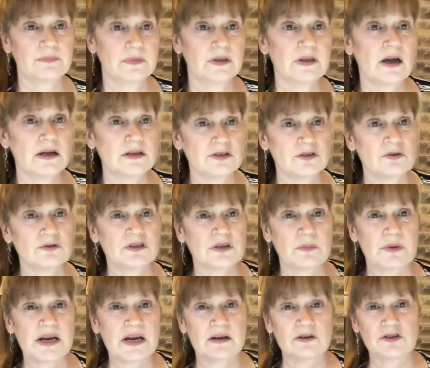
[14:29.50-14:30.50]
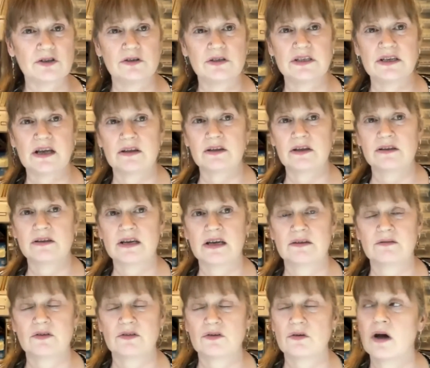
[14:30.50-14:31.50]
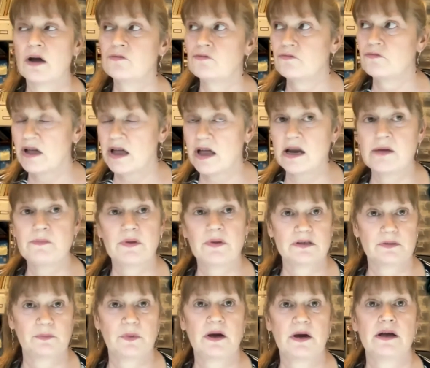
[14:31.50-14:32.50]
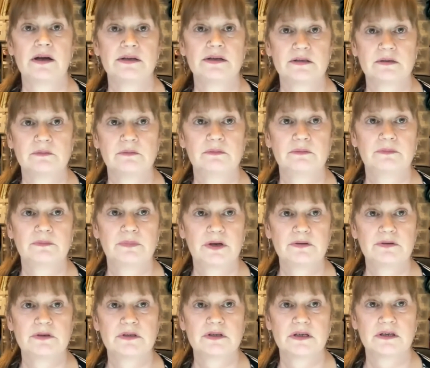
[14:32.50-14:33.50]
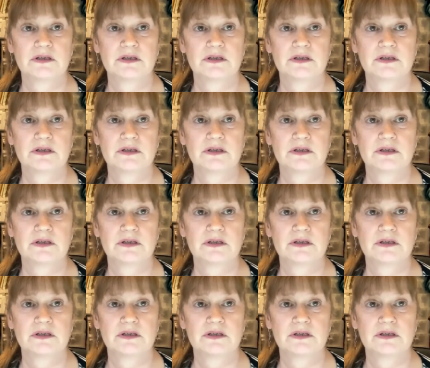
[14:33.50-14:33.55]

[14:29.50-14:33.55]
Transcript: I saw somebody else using that the other day, and I thought I really must buy some post-it.